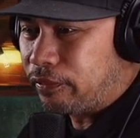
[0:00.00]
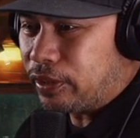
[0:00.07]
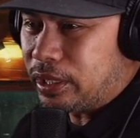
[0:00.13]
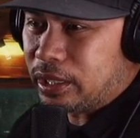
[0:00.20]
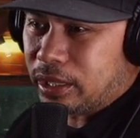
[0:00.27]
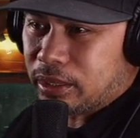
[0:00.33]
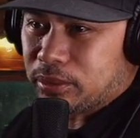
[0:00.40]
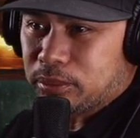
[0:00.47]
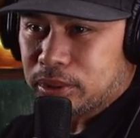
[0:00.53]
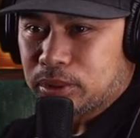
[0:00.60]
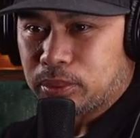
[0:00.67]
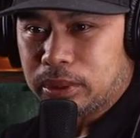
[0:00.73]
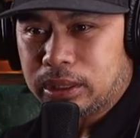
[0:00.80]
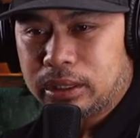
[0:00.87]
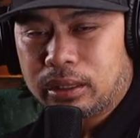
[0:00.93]
fitting it
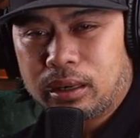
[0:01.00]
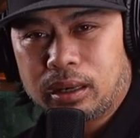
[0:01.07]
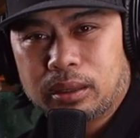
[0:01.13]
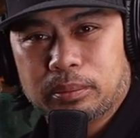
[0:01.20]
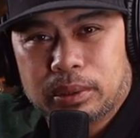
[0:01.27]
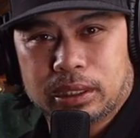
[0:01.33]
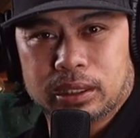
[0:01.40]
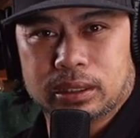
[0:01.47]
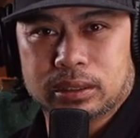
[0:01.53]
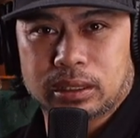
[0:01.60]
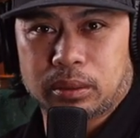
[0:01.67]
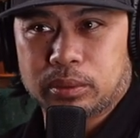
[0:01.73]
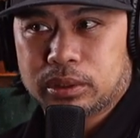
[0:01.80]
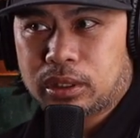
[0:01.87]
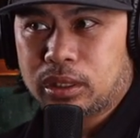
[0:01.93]
was really hard because
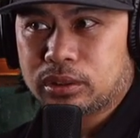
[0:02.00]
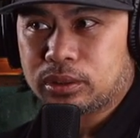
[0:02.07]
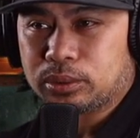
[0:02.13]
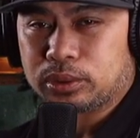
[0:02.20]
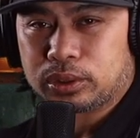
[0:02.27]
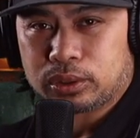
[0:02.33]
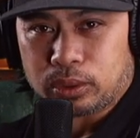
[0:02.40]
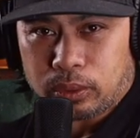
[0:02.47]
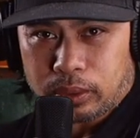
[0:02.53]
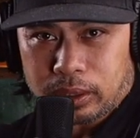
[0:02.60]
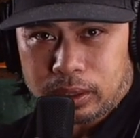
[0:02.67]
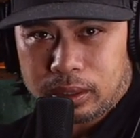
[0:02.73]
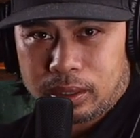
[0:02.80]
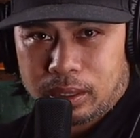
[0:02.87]
I was also short.